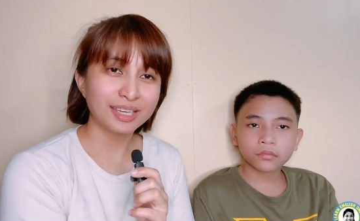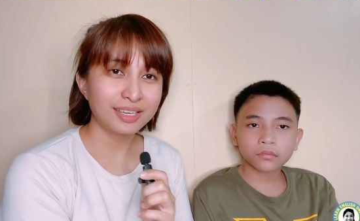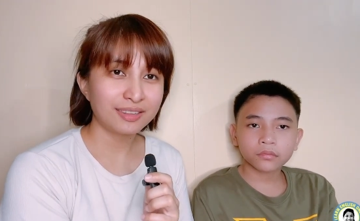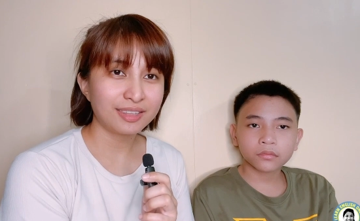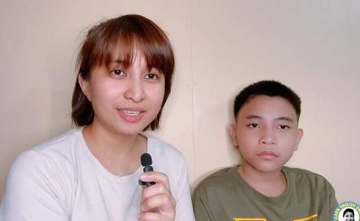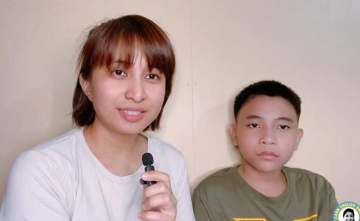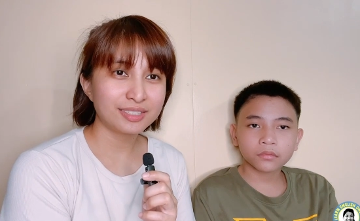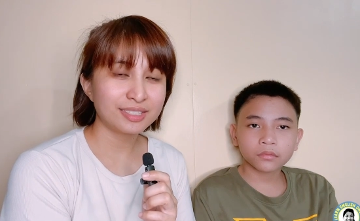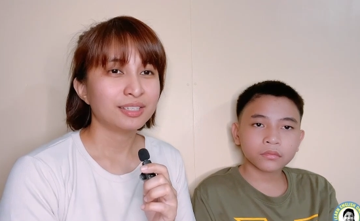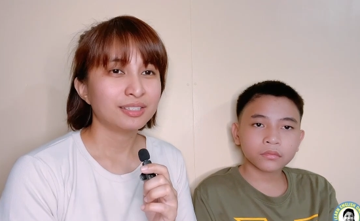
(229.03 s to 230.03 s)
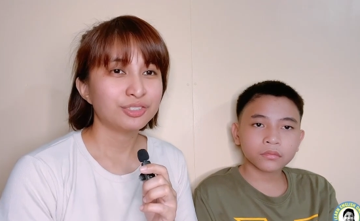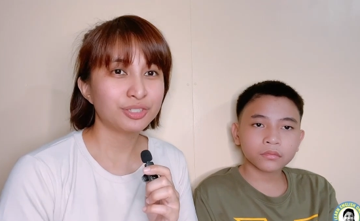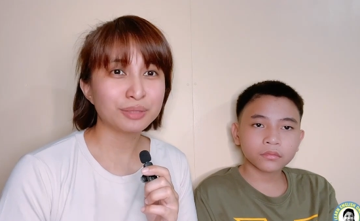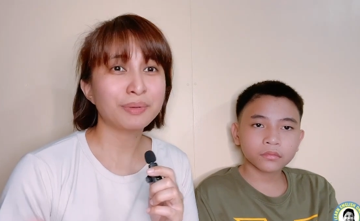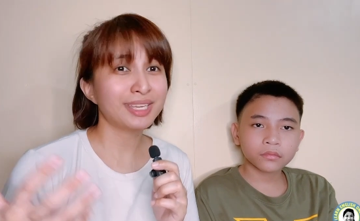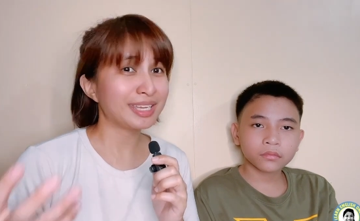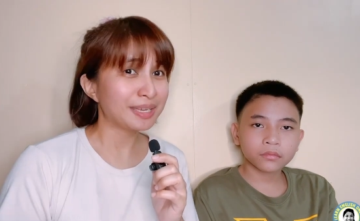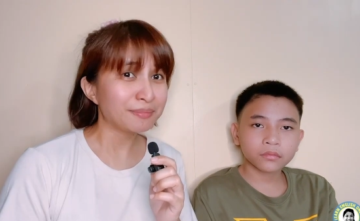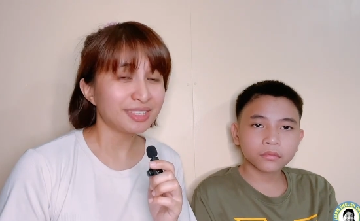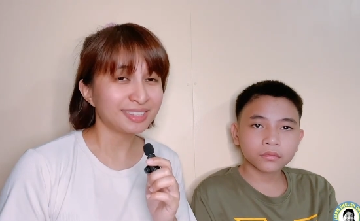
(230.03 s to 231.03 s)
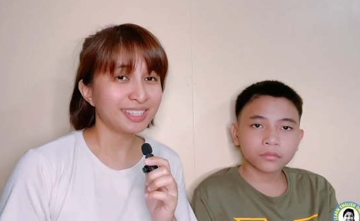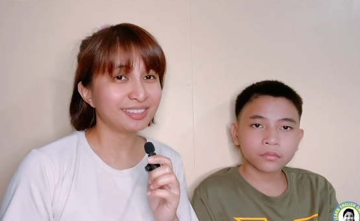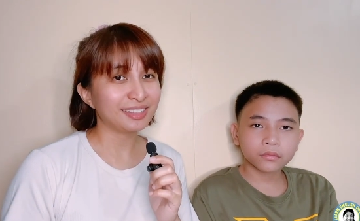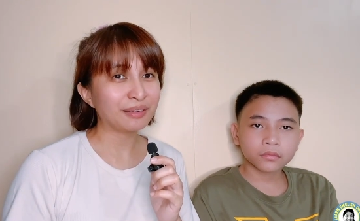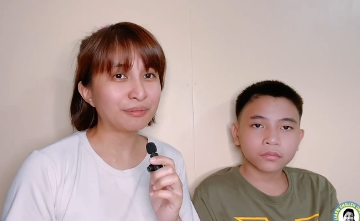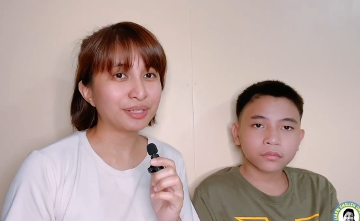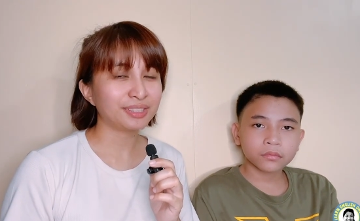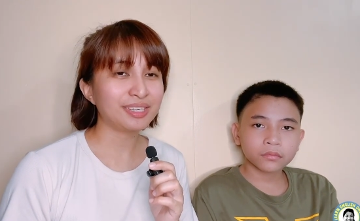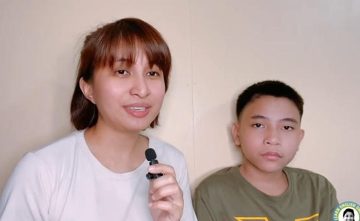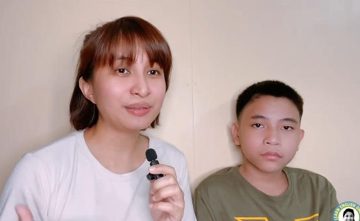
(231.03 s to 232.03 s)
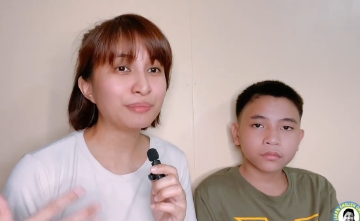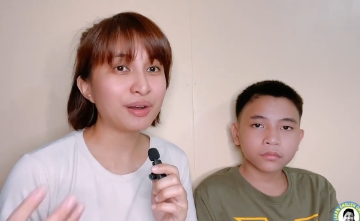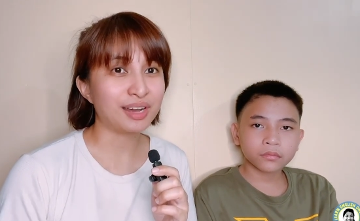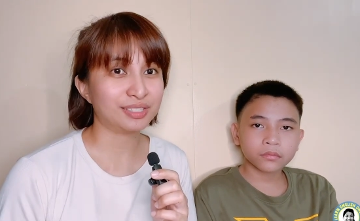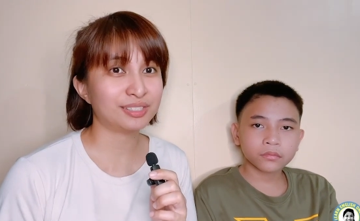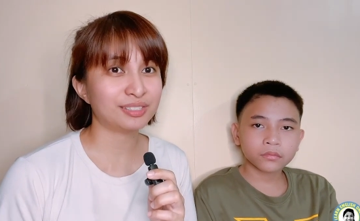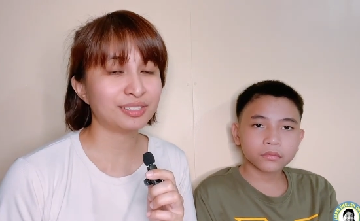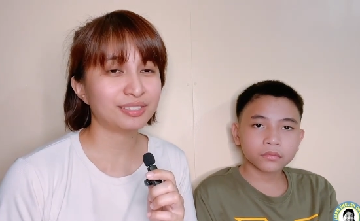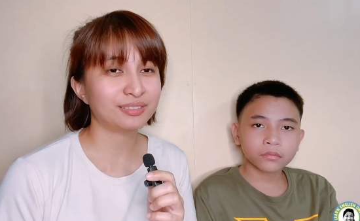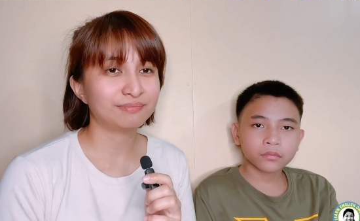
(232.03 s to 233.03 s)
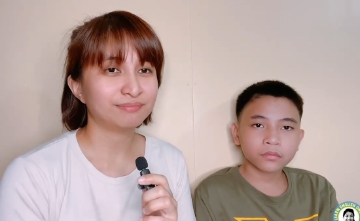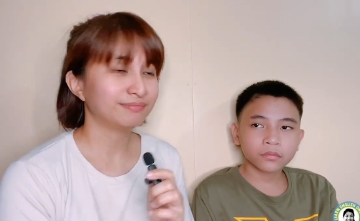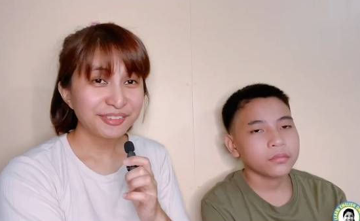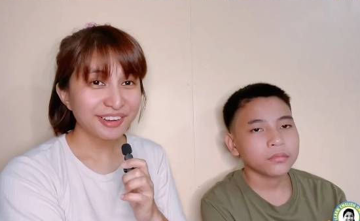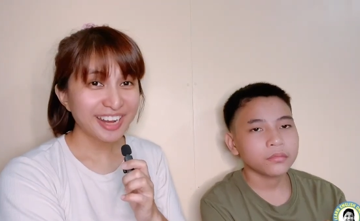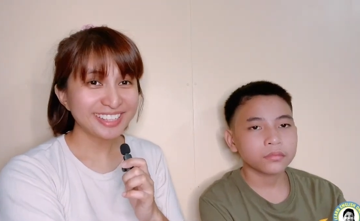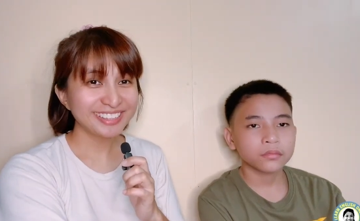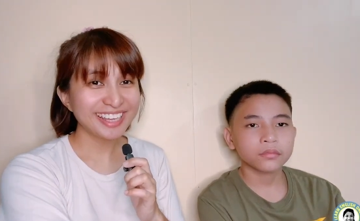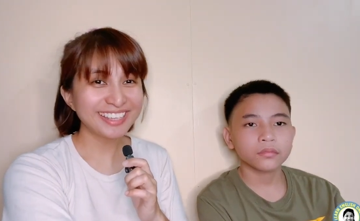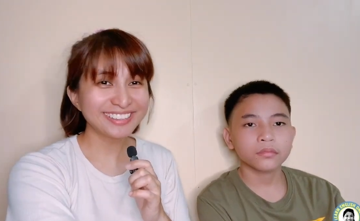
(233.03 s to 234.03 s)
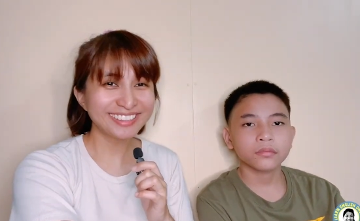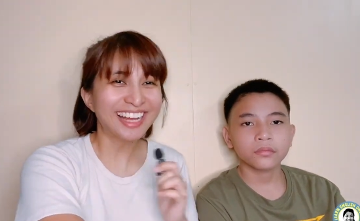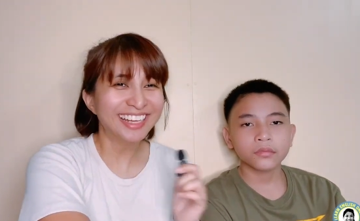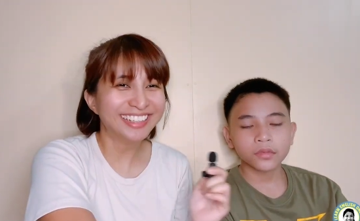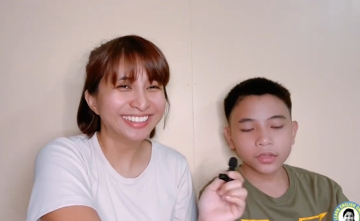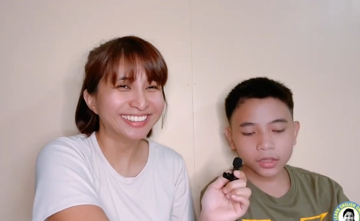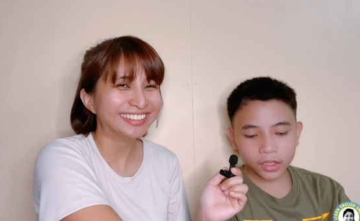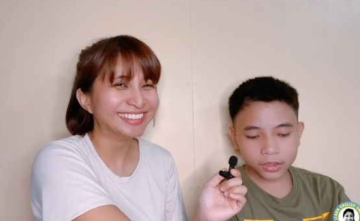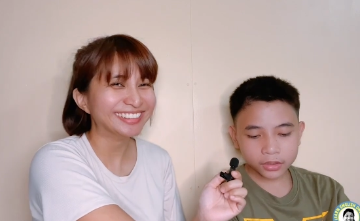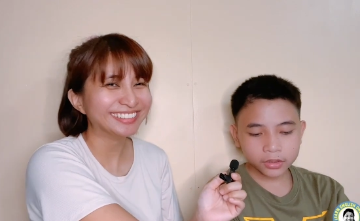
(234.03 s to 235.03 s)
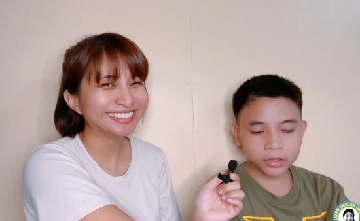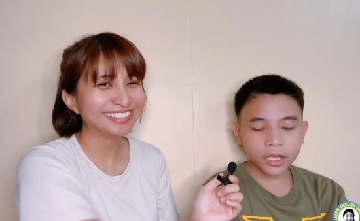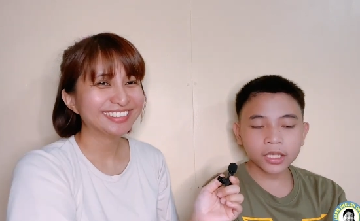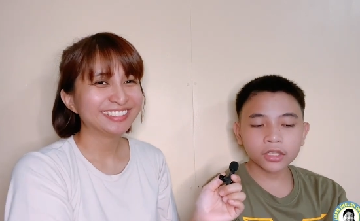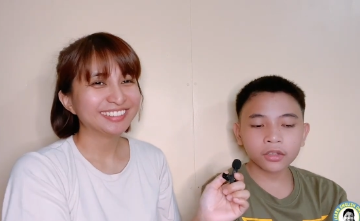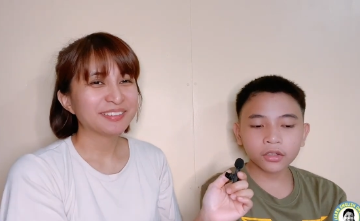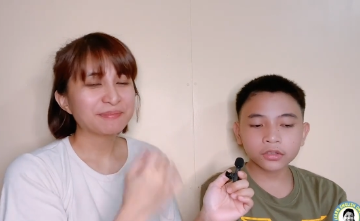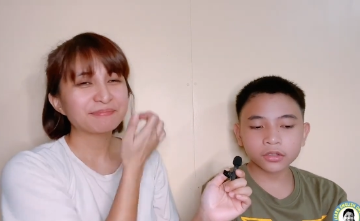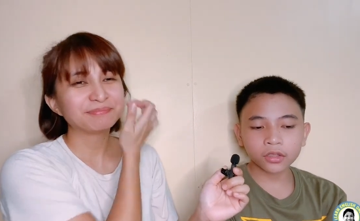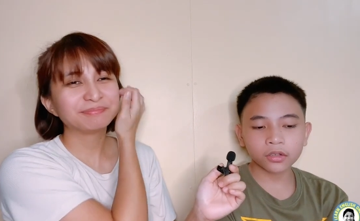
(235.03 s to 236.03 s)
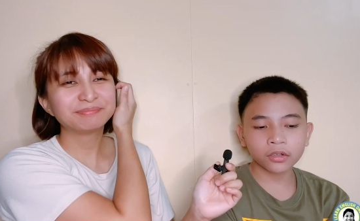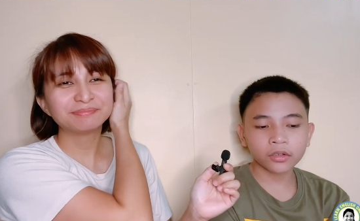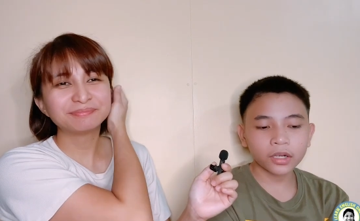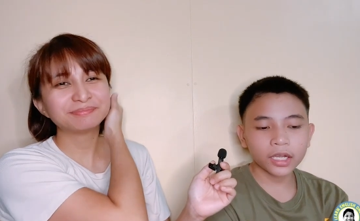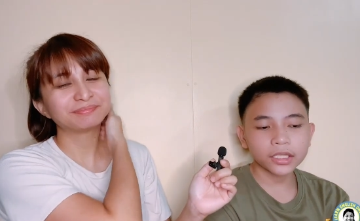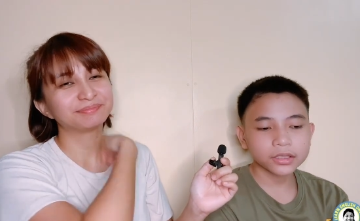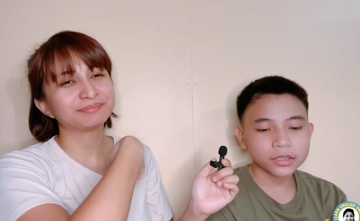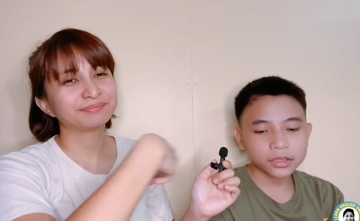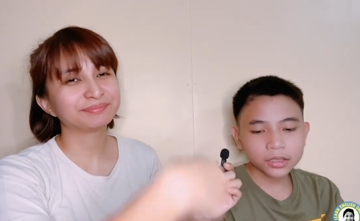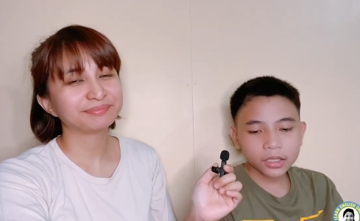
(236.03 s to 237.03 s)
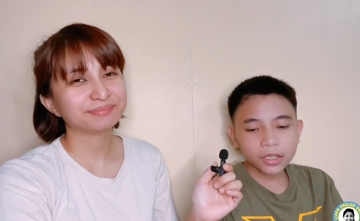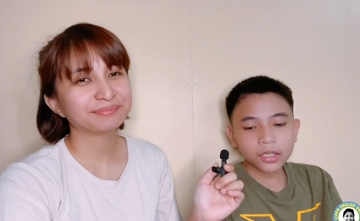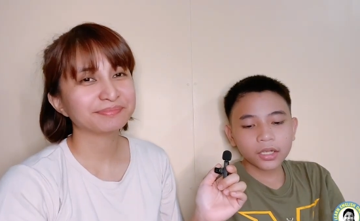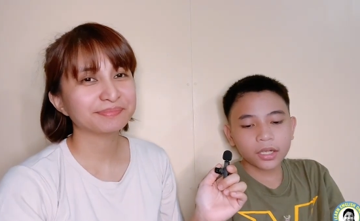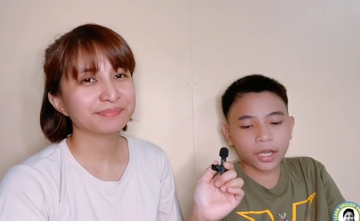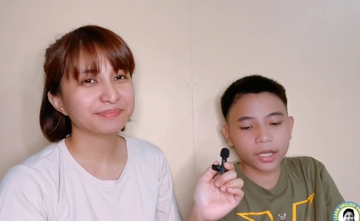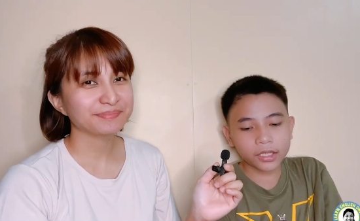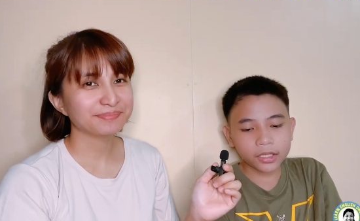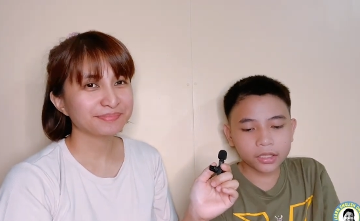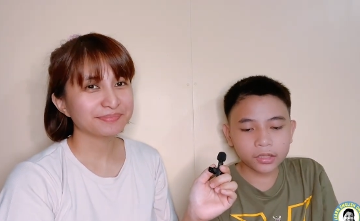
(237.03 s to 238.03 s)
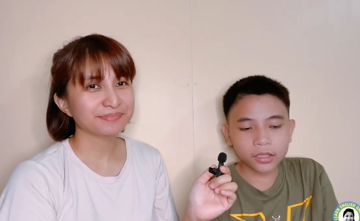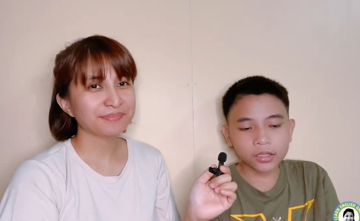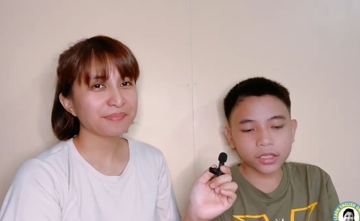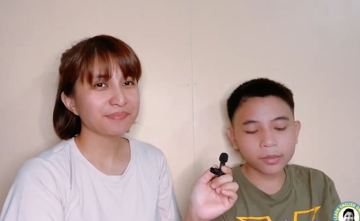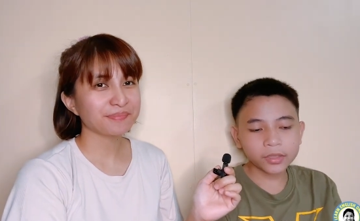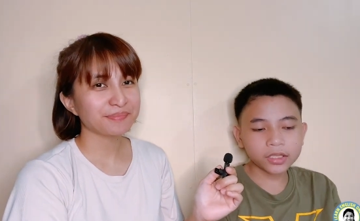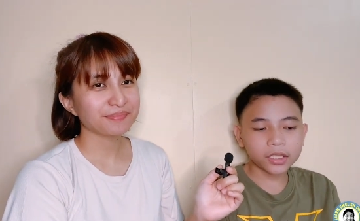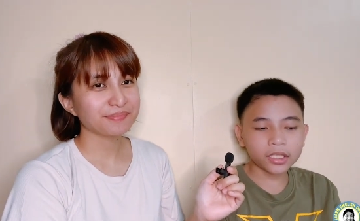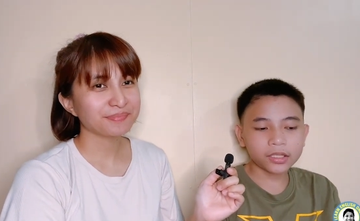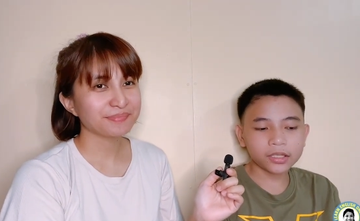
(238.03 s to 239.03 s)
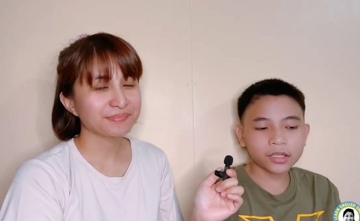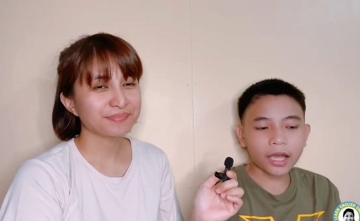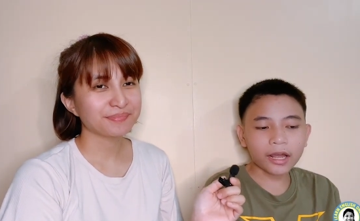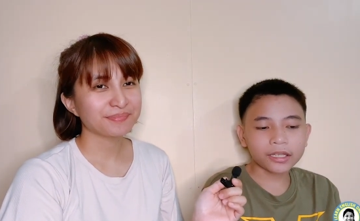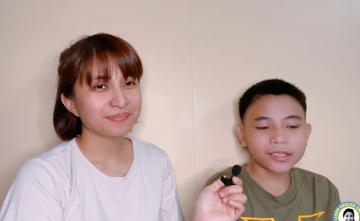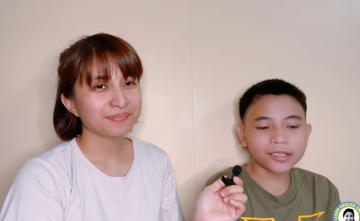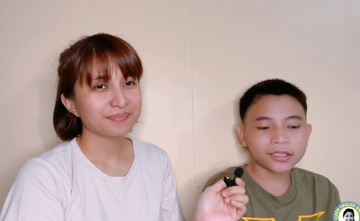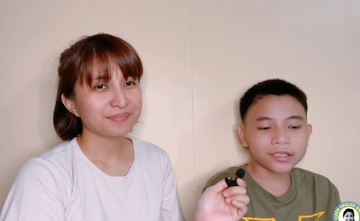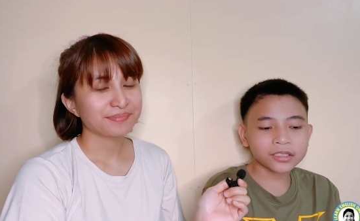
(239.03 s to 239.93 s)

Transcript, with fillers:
Speaker 1: like this just by imitating what he watched. Right, Kent?
Speaker 2: Yes. And also, as I imitated, I